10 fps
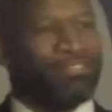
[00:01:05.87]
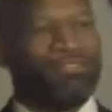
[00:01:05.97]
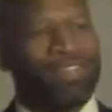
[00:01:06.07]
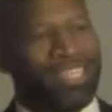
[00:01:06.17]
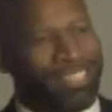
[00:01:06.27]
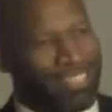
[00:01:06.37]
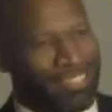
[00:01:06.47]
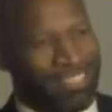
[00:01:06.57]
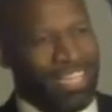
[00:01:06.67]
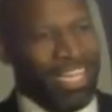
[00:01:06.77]
in the
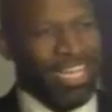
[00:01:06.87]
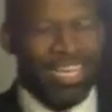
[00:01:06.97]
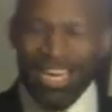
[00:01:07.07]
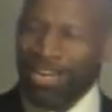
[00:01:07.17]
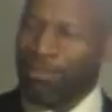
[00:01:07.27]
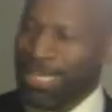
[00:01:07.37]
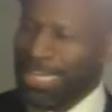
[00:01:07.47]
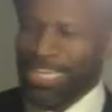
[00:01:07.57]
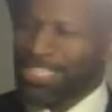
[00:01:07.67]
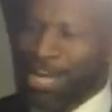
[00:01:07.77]
flood.
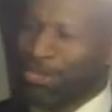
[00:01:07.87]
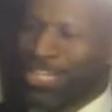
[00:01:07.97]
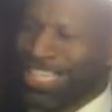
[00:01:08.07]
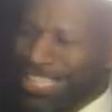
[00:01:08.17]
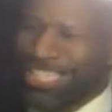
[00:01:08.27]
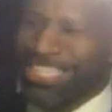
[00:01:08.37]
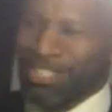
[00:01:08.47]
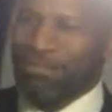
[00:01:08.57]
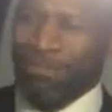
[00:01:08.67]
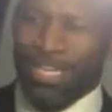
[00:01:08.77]
Amen. It's not going to end in the